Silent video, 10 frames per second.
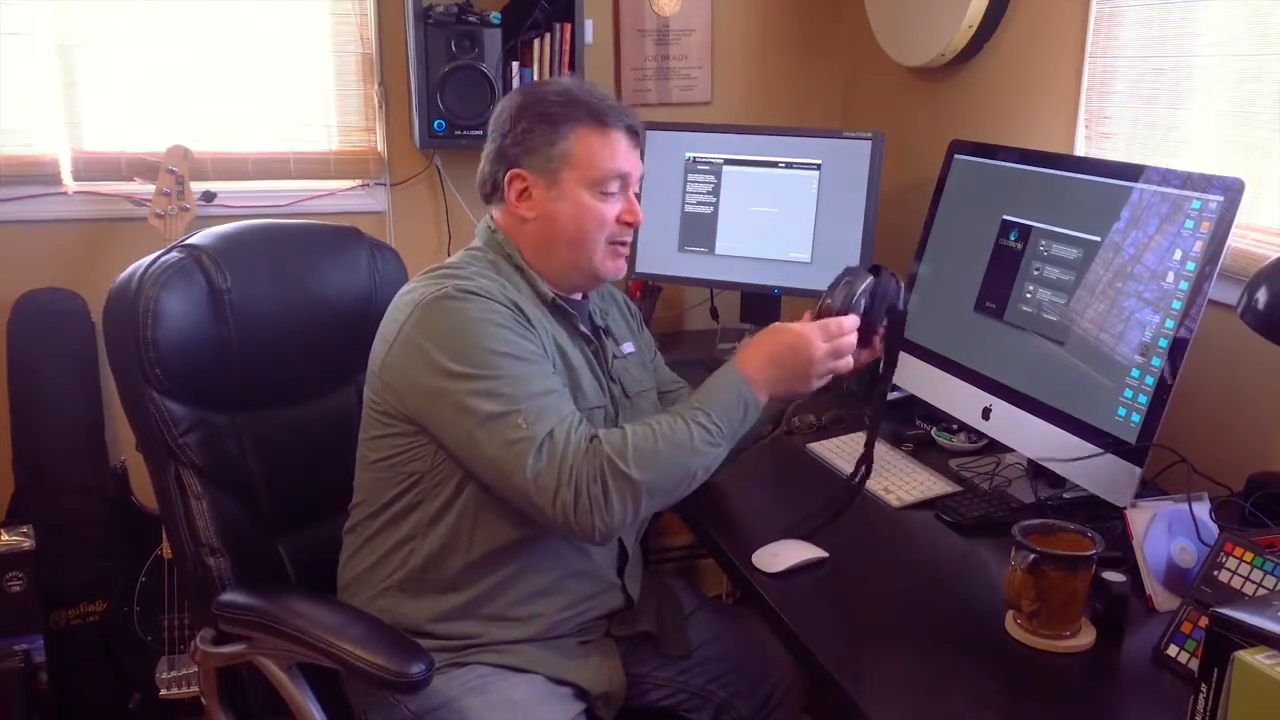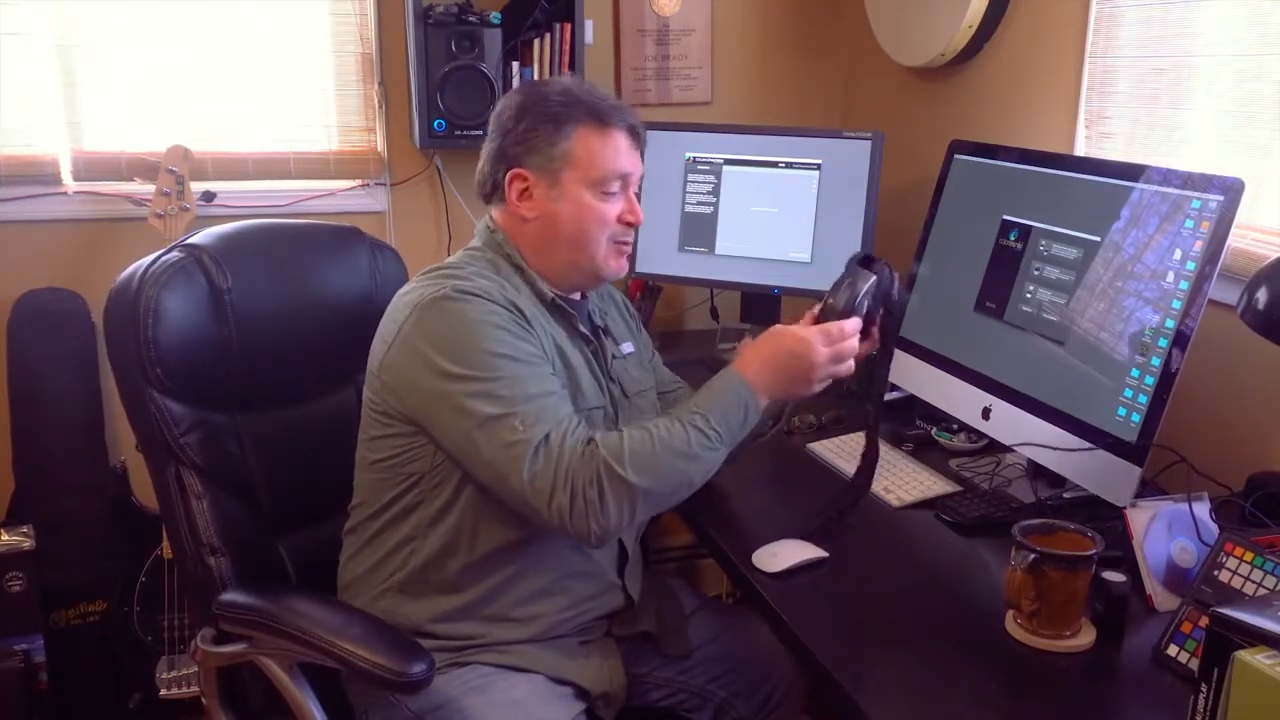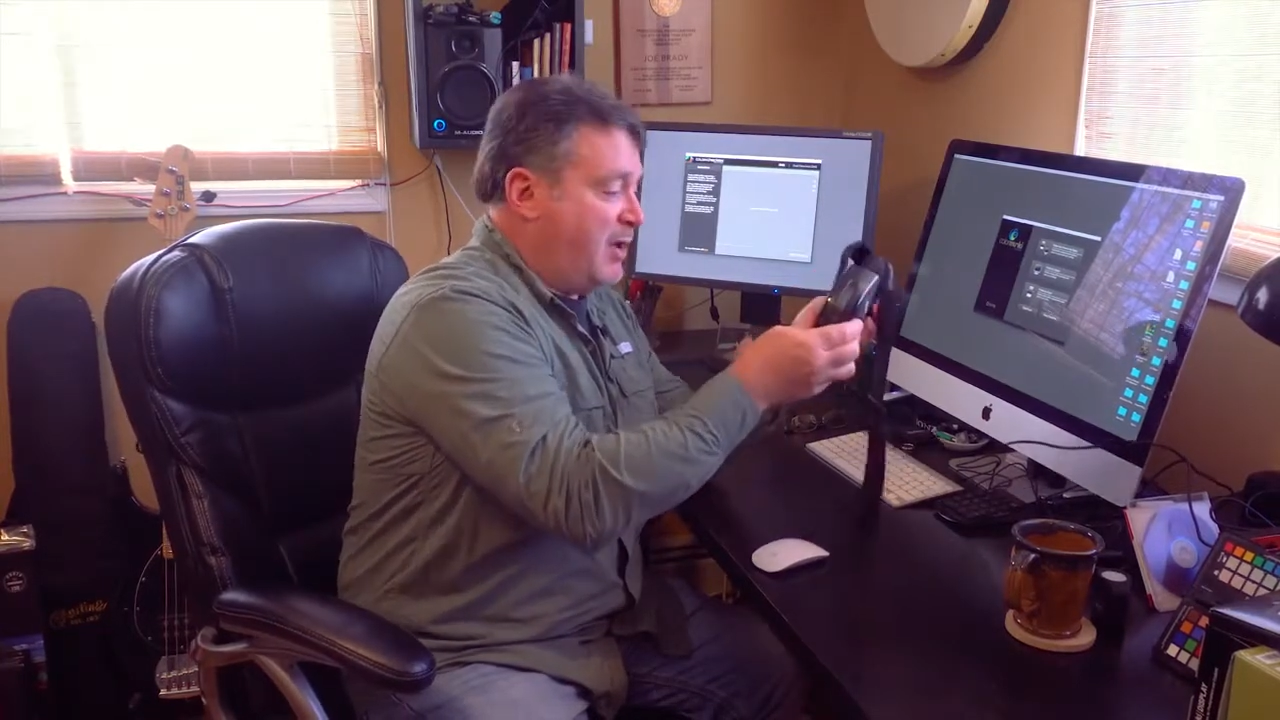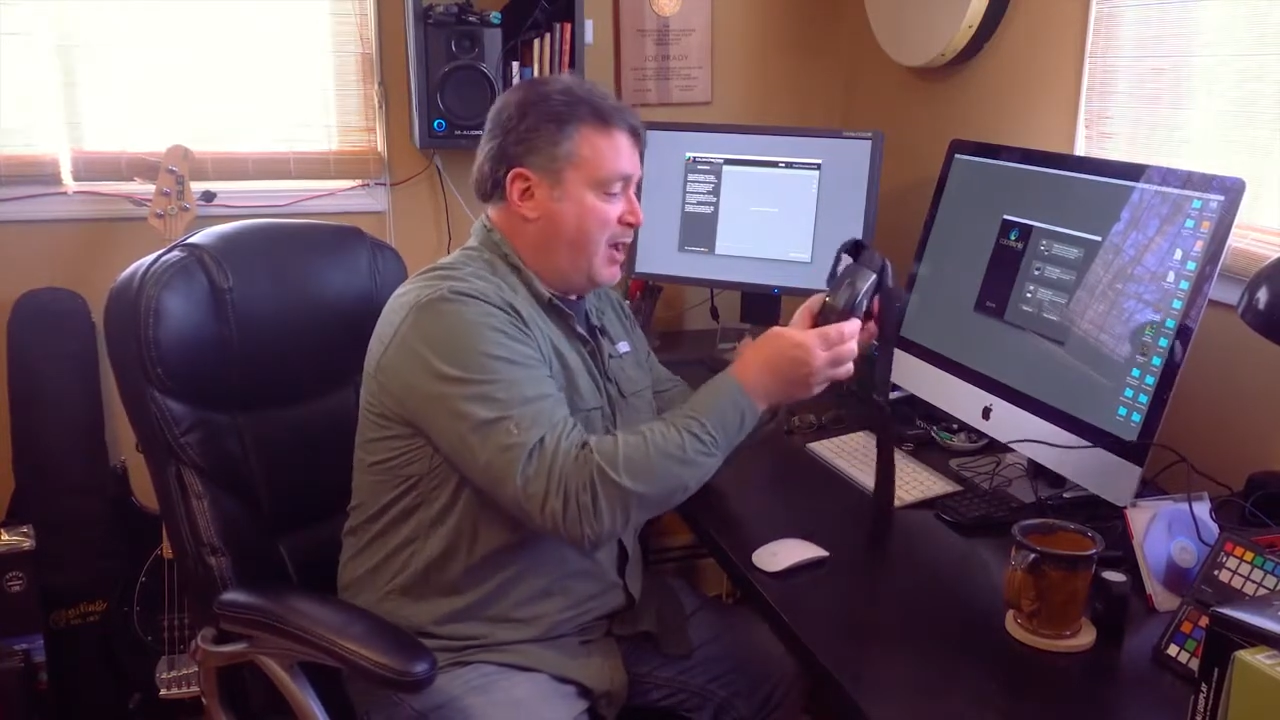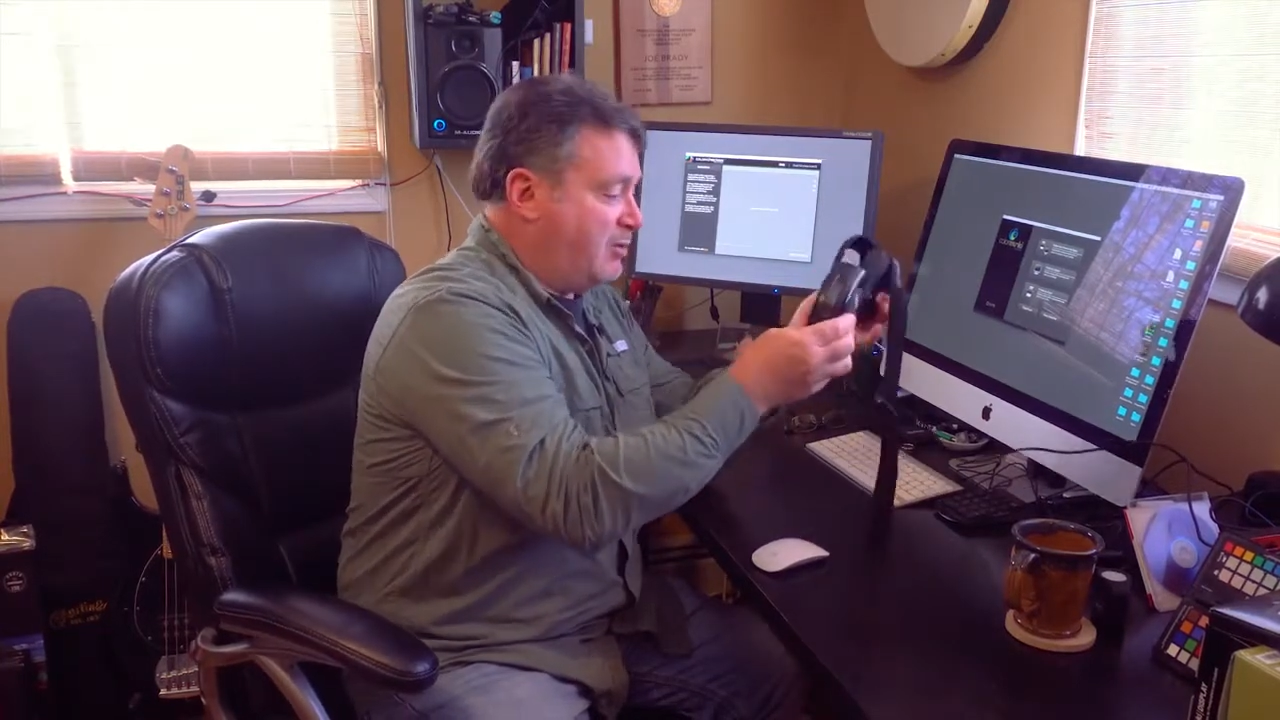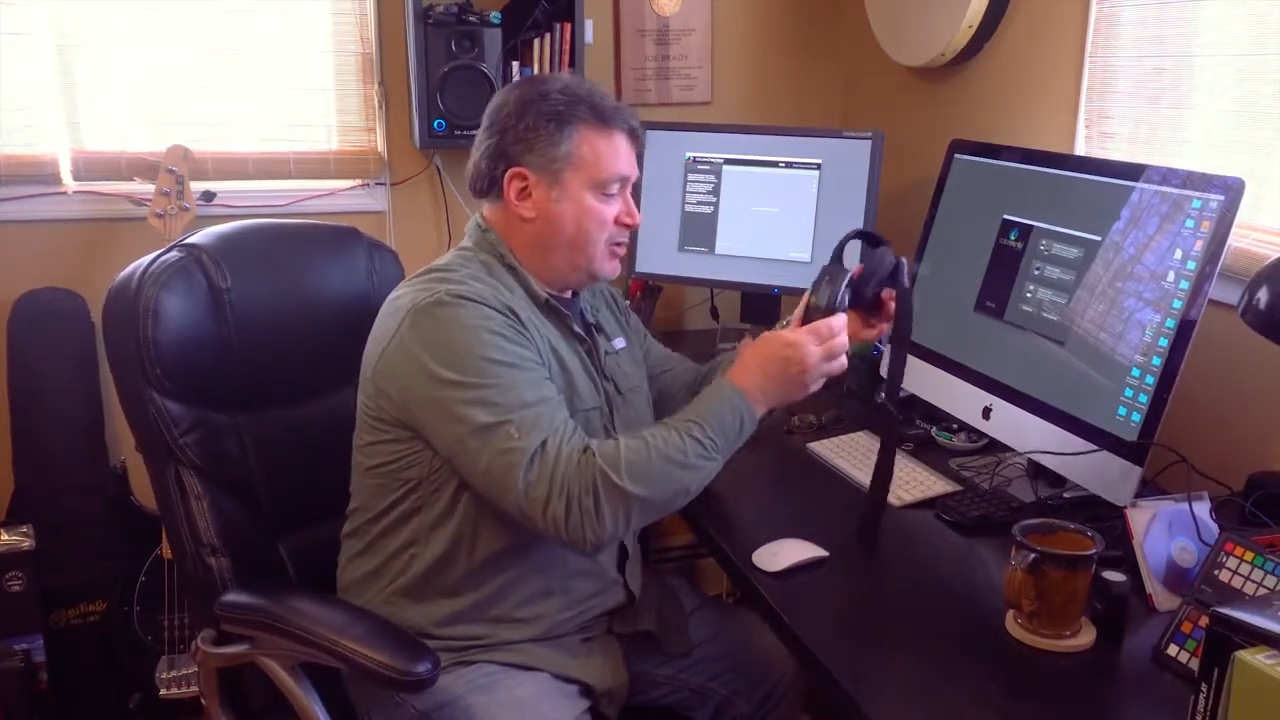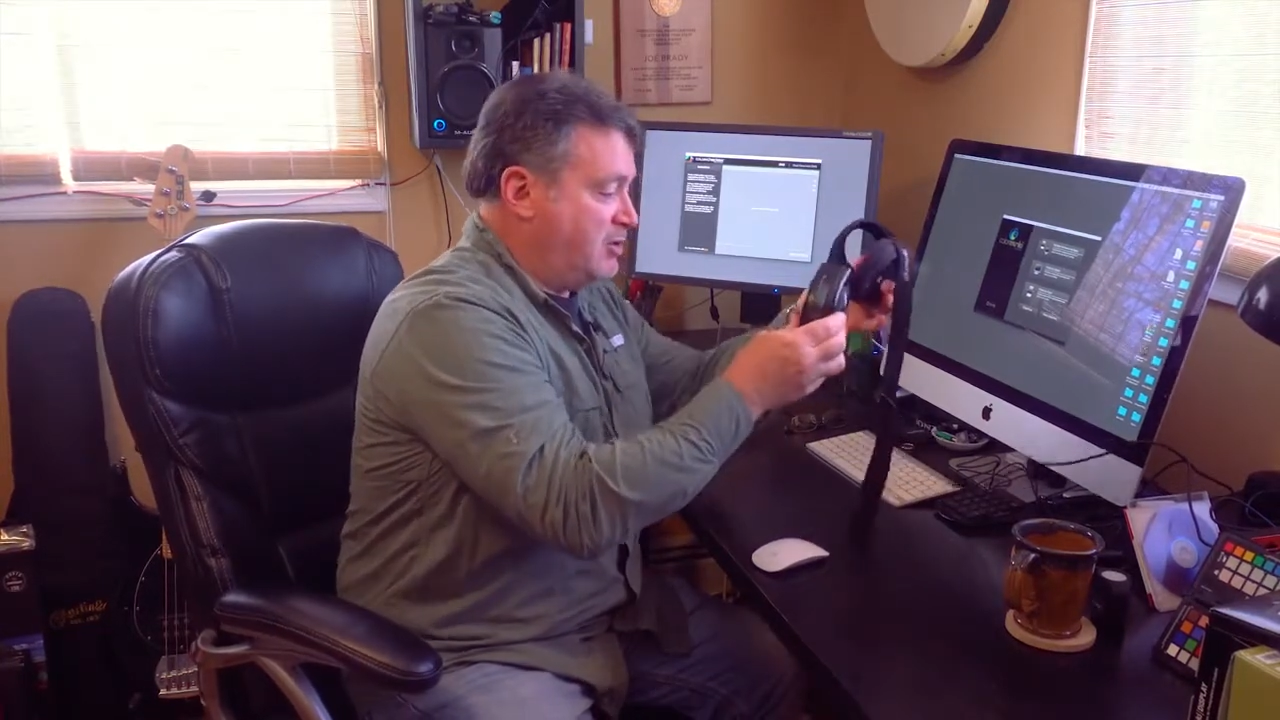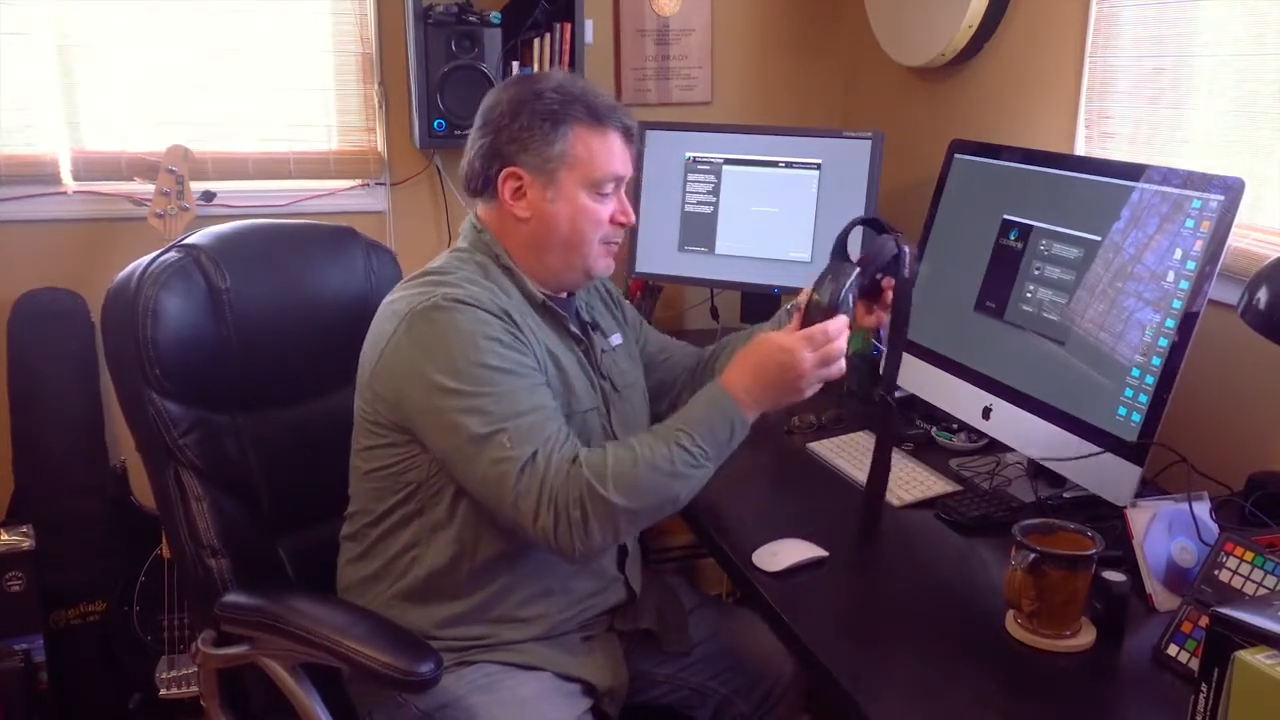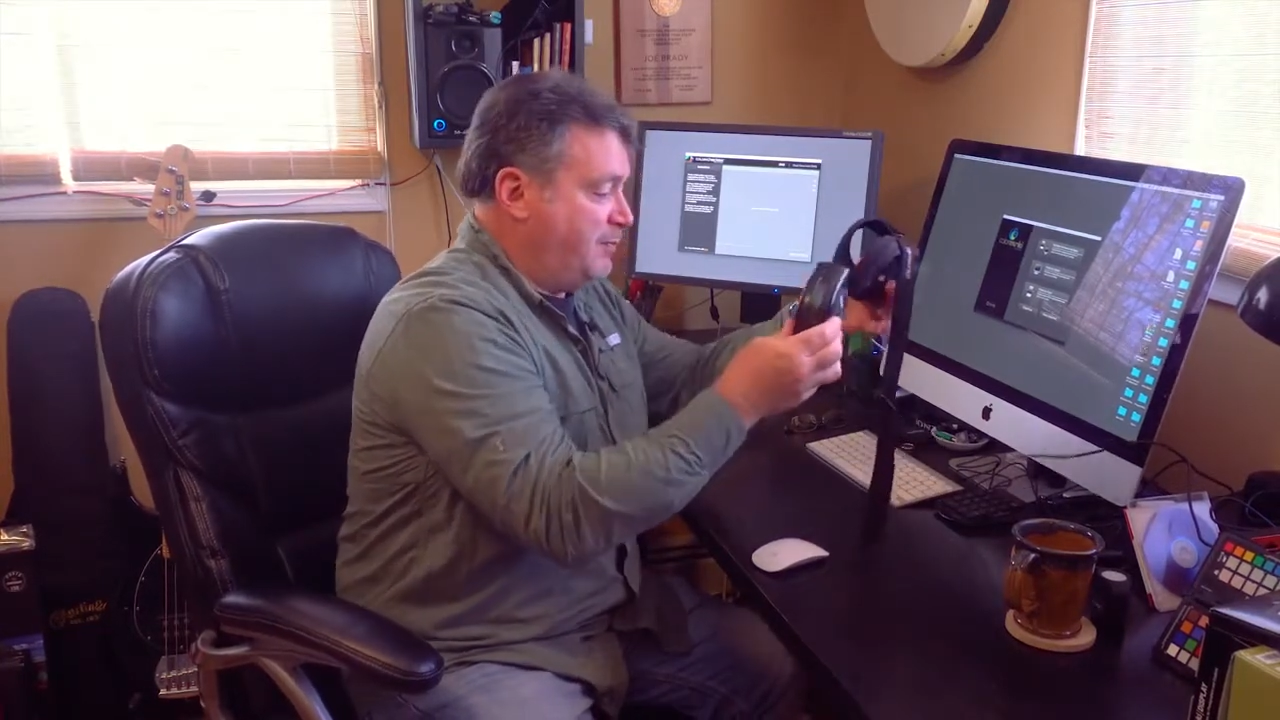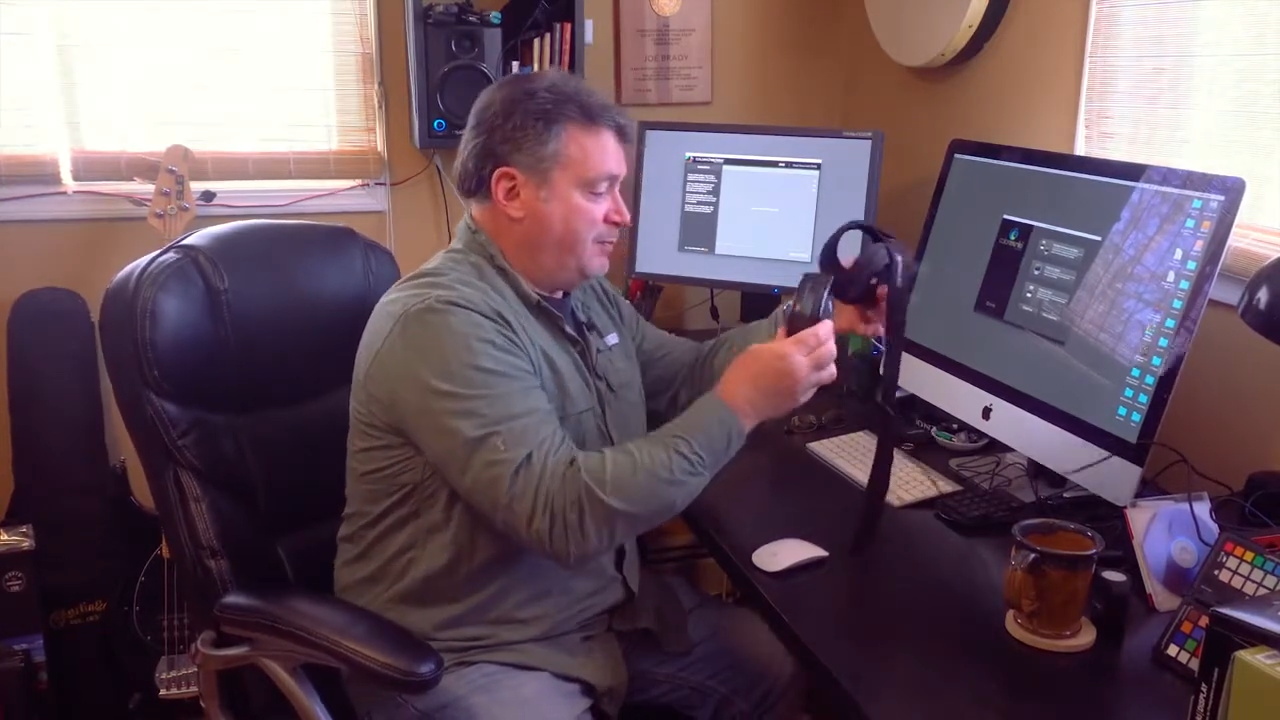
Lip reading: of its pouch,